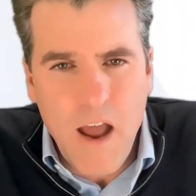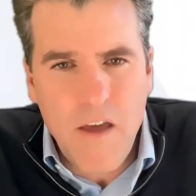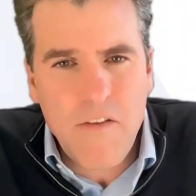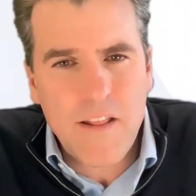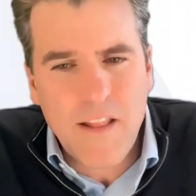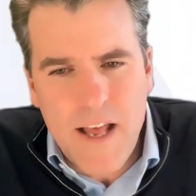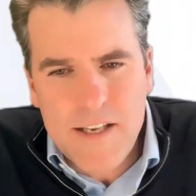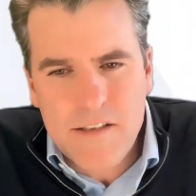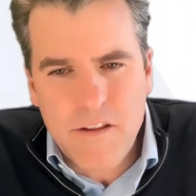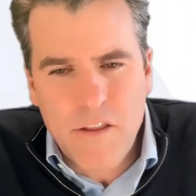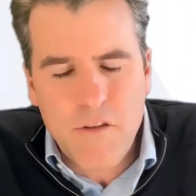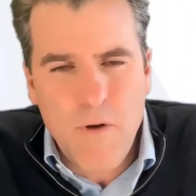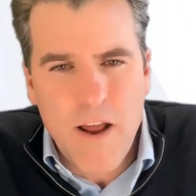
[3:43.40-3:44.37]
And then
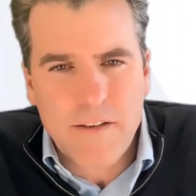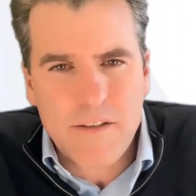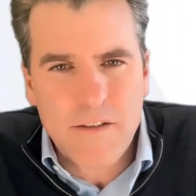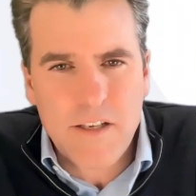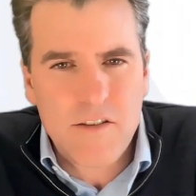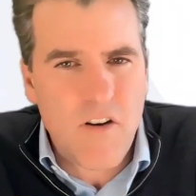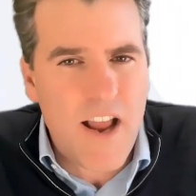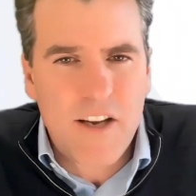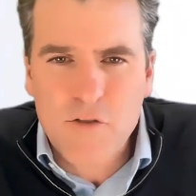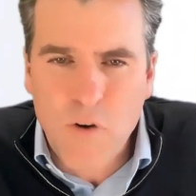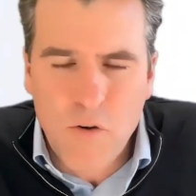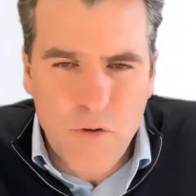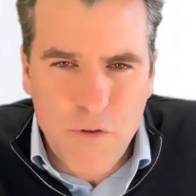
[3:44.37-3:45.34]
lastly, the threats. These are
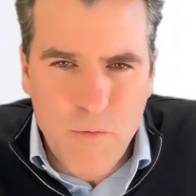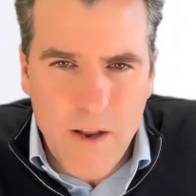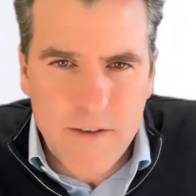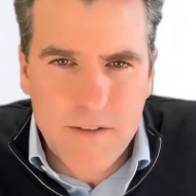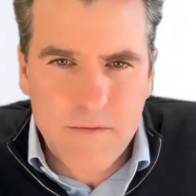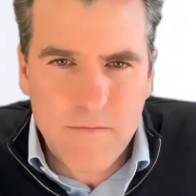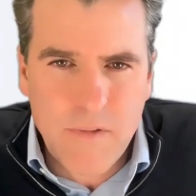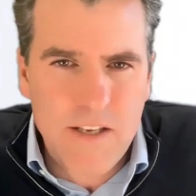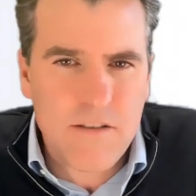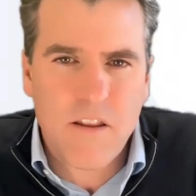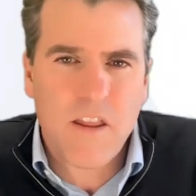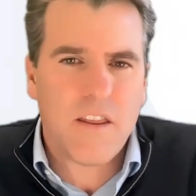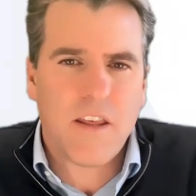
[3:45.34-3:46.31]
external threats.
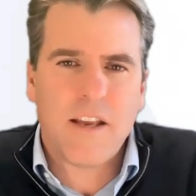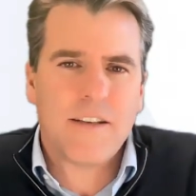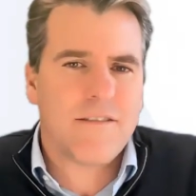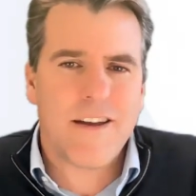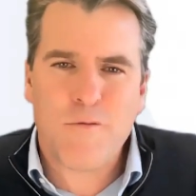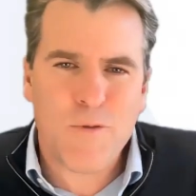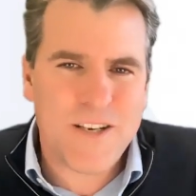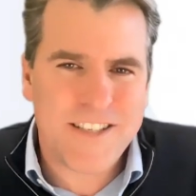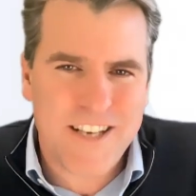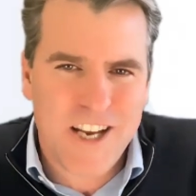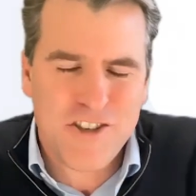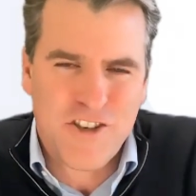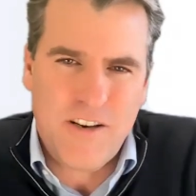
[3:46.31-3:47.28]
These are the things like
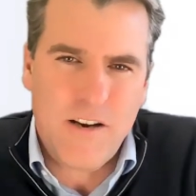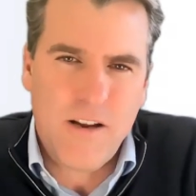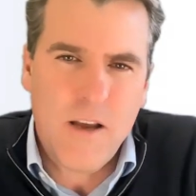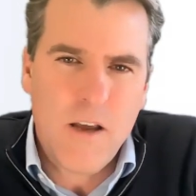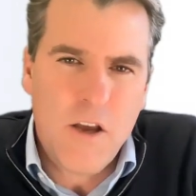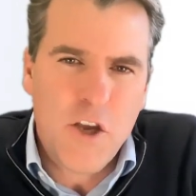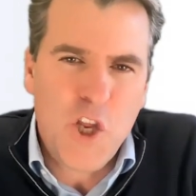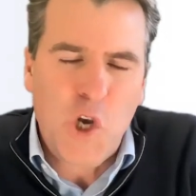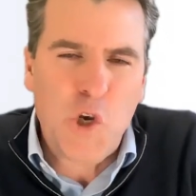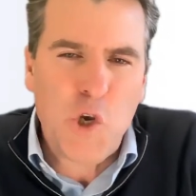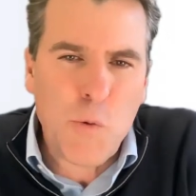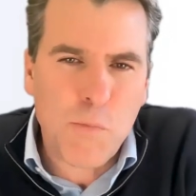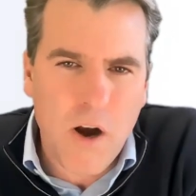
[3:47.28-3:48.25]
recession,
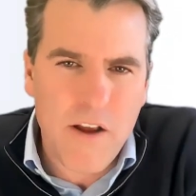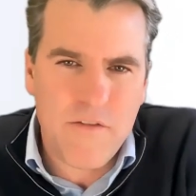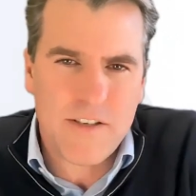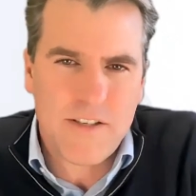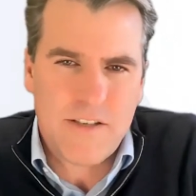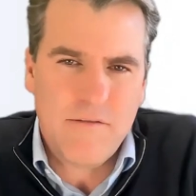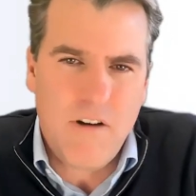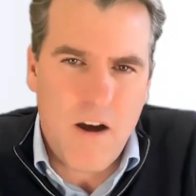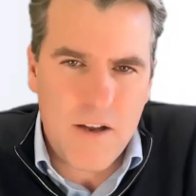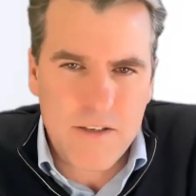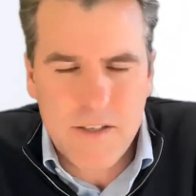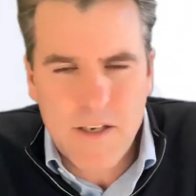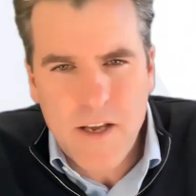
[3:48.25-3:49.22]
new privacy
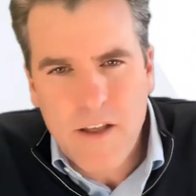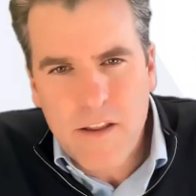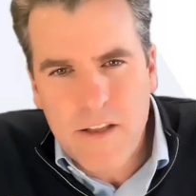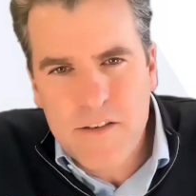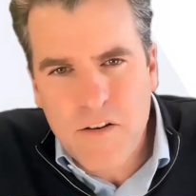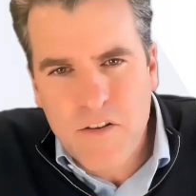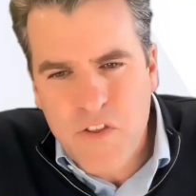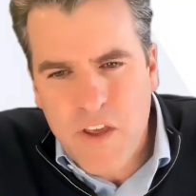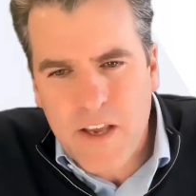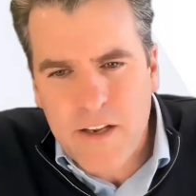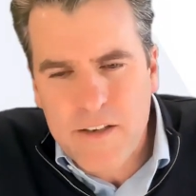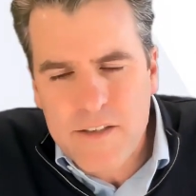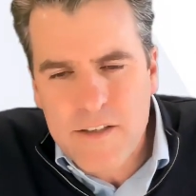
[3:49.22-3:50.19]
laws. These are
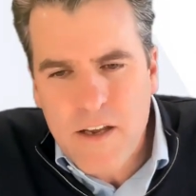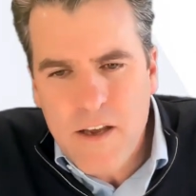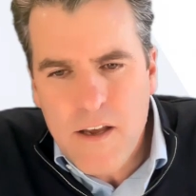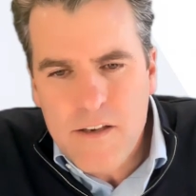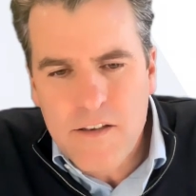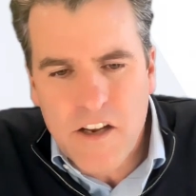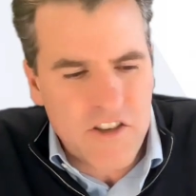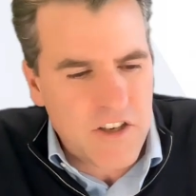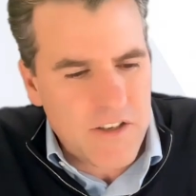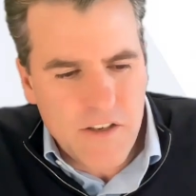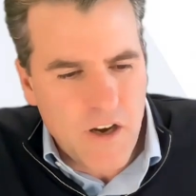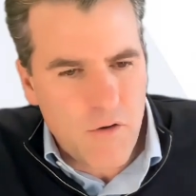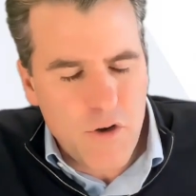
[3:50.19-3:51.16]
things such
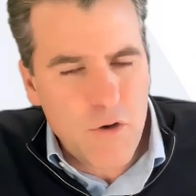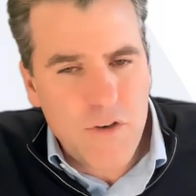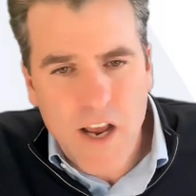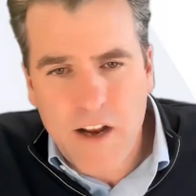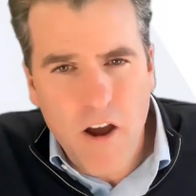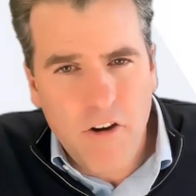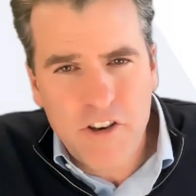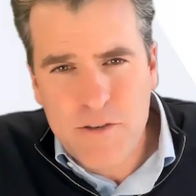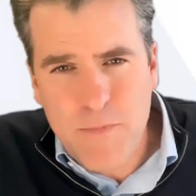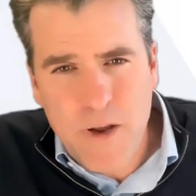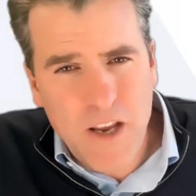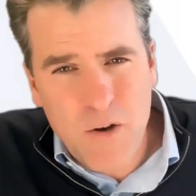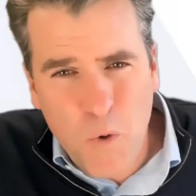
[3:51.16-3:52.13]
as, new technology
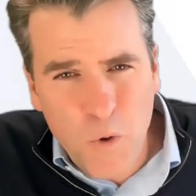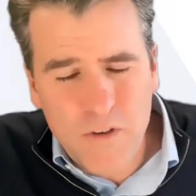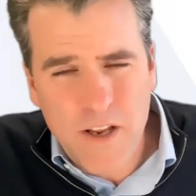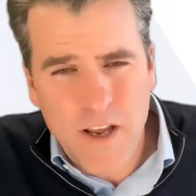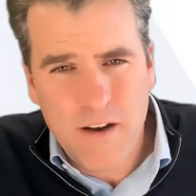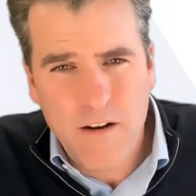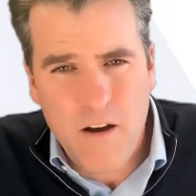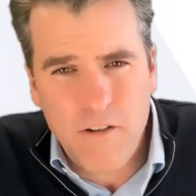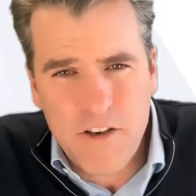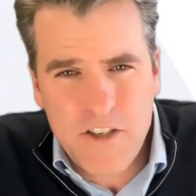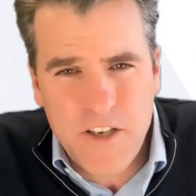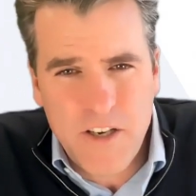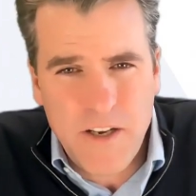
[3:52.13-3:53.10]
making old
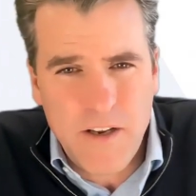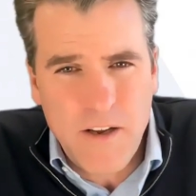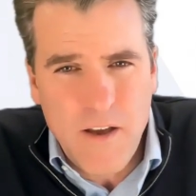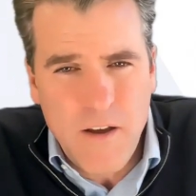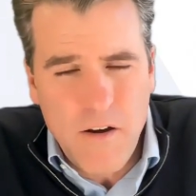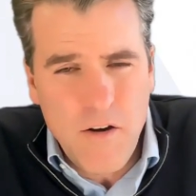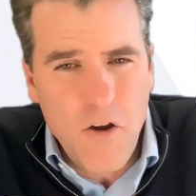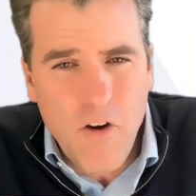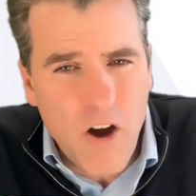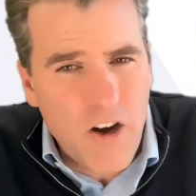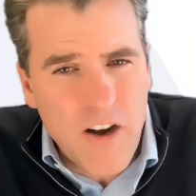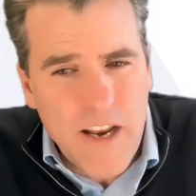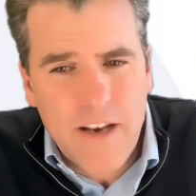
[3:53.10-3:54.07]
technology no
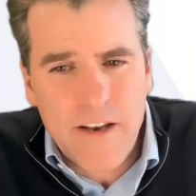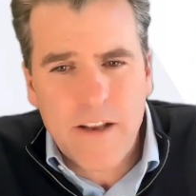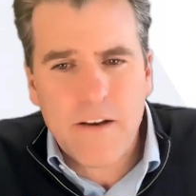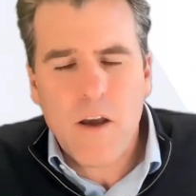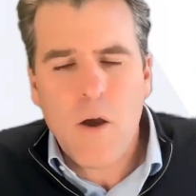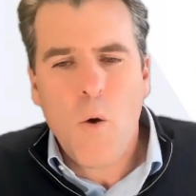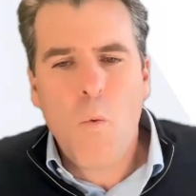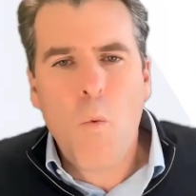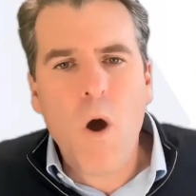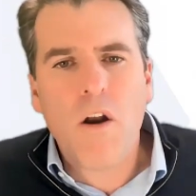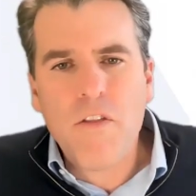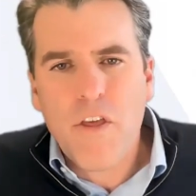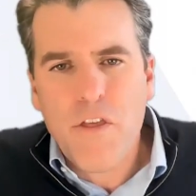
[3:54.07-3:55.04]
longer needed.
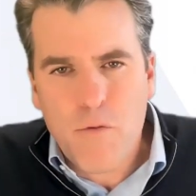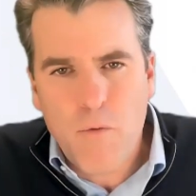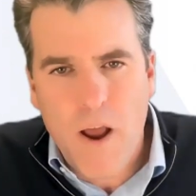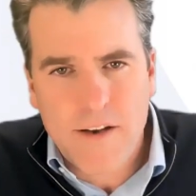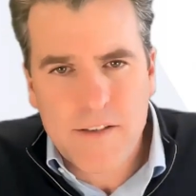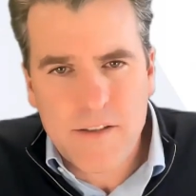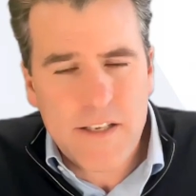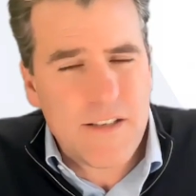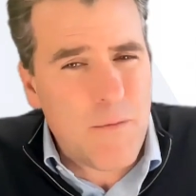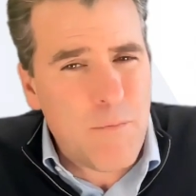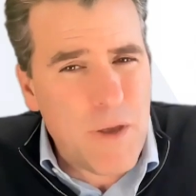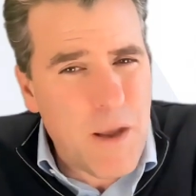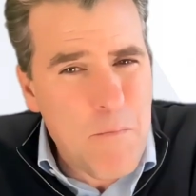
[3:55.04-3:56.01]
What are the threats? These
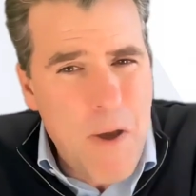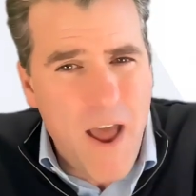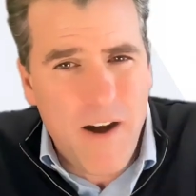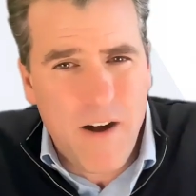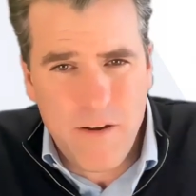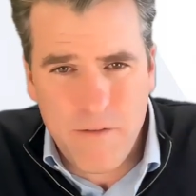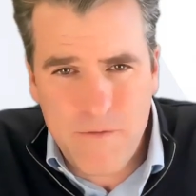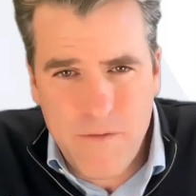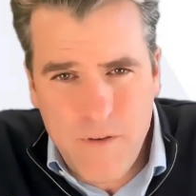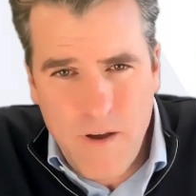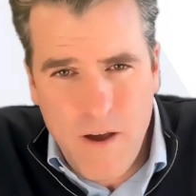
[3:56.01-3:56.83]
can be competitive